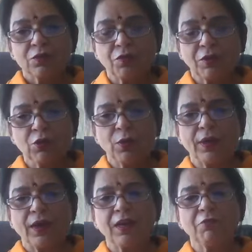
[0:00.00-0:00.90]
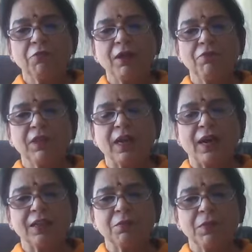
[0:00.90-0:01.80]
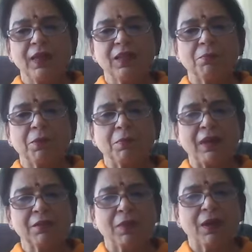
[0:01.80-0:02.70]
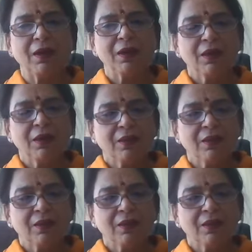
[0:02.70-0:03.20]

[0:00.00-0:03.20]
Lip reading: So when you identify with the Atma and the Paramatma,